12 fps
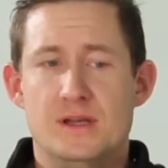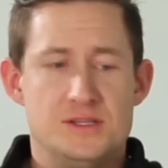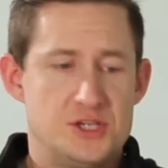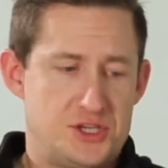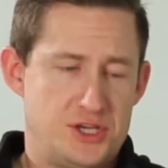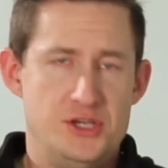
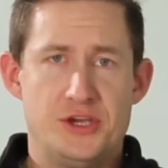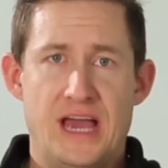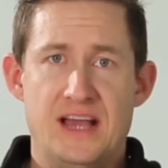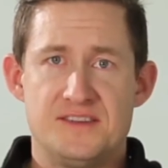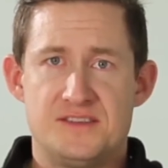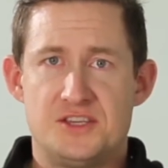Just so you
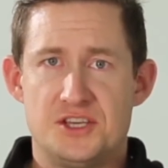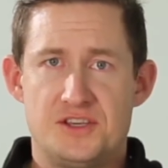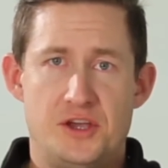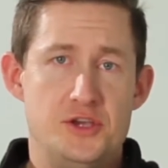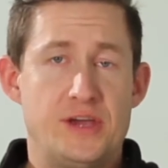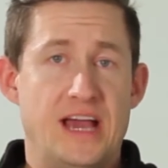
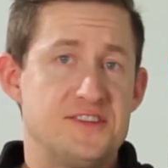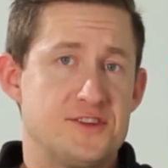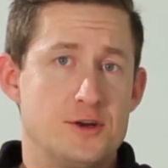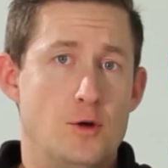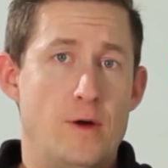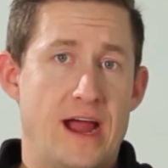guys are
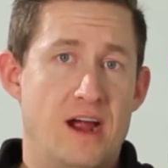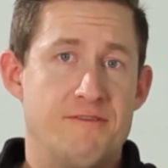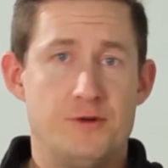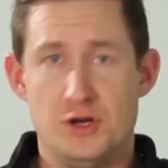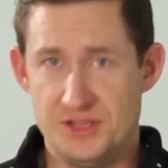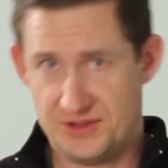aware,
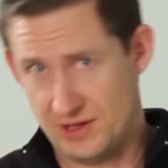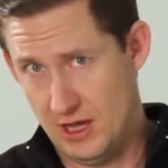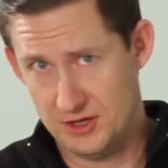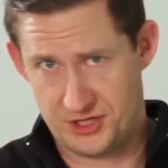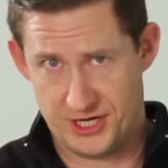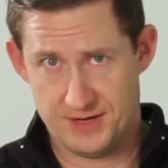full
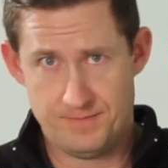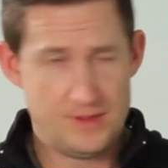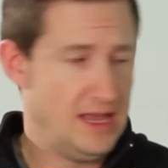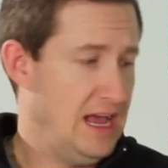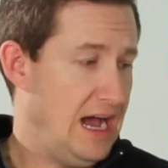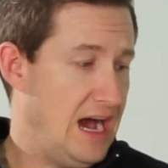disclosure,
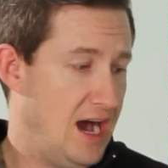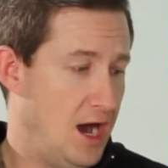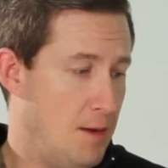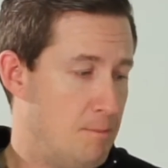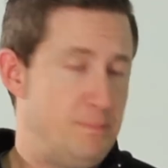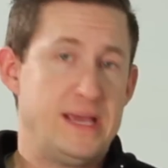
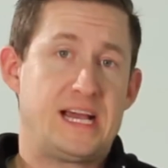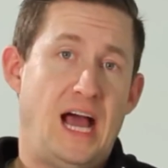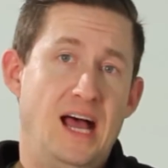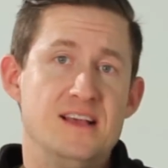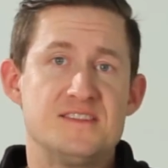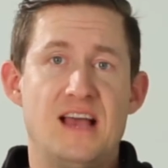
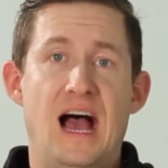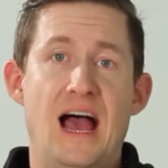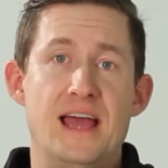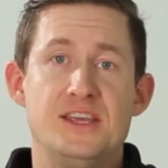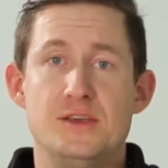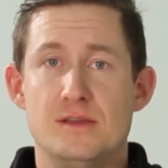because
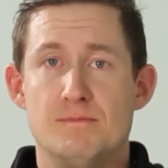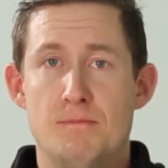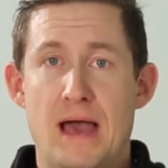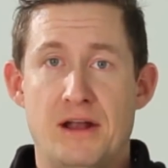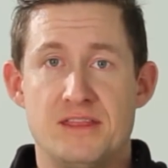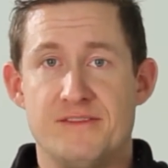I
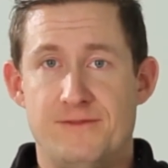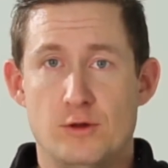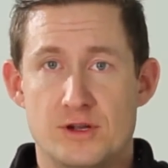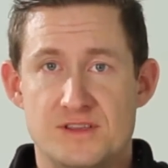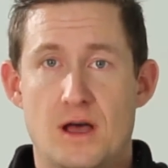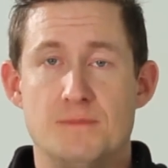mounted the
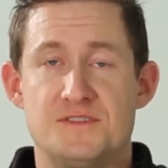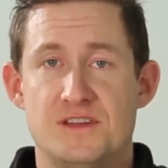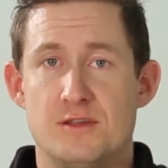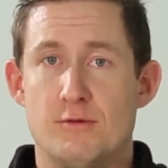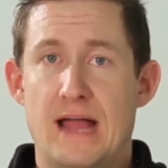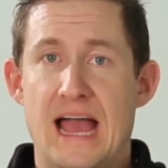floor toms to
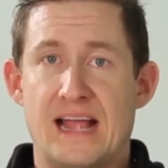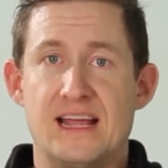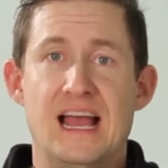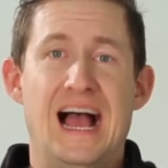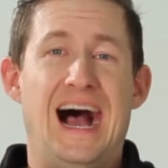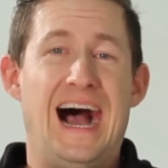the rack,
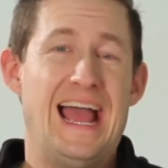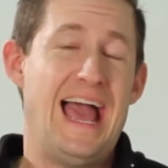I